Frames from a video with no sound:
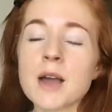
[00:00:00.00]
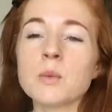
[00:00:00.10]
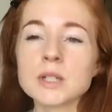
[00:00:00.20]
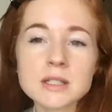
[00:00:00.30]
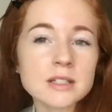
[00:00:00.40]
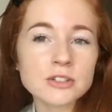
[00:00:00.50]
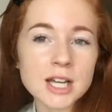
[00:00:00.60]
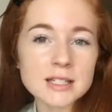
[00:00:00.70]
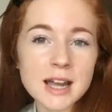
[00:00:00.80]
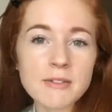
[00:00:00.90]
I would
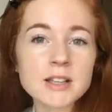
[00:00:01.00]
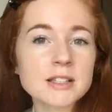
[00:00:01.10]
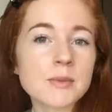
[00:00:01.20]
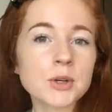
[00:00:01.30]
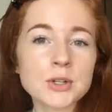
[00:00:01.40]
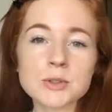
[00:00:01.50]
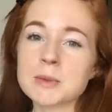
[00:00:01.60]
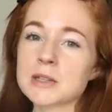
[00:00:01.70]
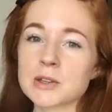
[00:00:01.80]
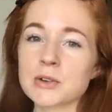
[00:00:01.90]
suggest having someone who
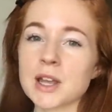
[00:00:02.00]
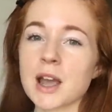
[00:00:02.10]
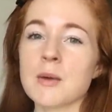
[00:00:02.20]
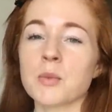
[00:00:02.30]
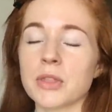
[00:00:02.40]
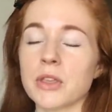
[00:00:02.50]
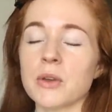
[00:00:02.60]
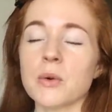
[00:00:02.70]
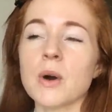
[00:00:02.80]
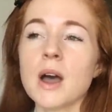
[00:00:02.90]
speaks Korean come with
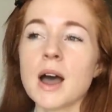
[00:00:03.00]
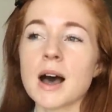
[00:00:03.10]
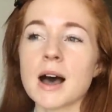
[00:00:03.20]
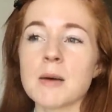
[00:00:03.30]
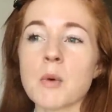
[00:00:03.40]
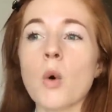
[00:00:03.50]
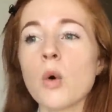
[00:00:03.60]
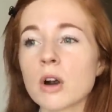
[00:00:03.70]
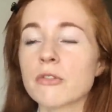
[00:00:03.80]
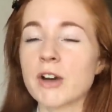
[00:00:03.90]
you,
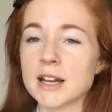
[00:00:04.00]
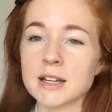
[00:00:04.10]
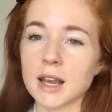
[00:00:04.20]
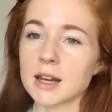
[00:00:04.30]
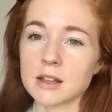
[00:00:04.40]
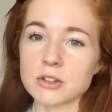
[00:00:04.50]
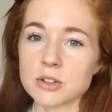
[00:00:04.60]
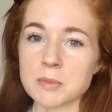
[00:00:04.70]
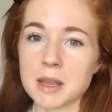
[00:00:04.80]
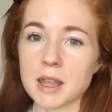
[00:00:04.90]
or finding an
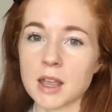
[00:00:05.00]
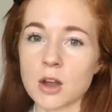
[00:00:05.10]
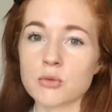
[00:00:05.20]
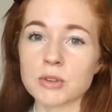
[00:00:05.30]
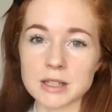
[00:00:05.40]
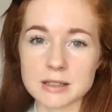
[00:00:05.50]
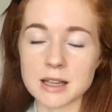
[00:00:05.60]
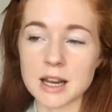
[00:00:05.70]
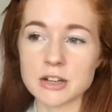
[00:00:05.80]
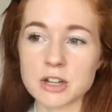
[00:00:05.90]
English speaking real
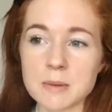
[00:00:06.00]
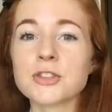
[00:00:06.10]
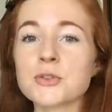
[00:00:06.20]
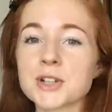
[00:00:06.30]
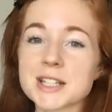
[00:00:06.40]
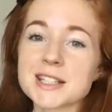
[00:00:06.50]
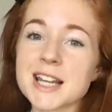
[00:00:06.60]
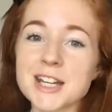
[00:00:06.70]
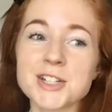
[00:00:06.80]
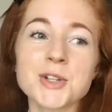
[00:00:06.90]
estate agent. The real
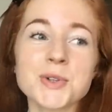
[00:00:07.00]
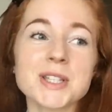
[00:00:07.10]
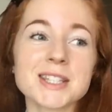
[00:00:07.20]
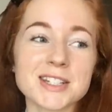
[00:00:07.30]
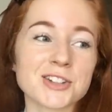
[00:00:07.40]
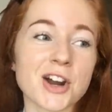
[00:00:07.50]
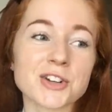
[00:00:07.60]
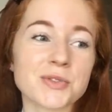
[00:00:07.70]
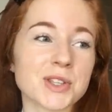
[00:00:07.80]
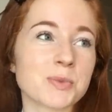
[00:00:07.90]
estate agent who is in
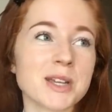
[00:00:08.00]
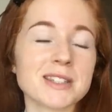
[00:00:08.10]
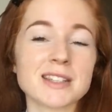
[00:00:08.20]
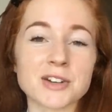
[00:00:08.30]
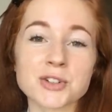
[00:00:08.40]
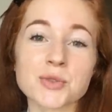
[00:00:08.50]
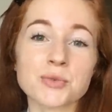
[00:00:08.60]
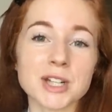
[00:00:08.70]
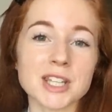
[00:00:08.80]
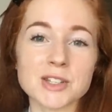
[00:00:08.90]
charge of this place is actually
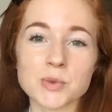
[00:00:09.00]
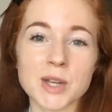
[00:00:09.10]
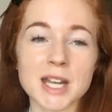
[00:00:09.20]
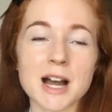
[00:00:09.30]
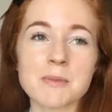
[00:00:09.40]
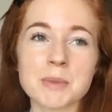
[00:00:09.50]
really sweet.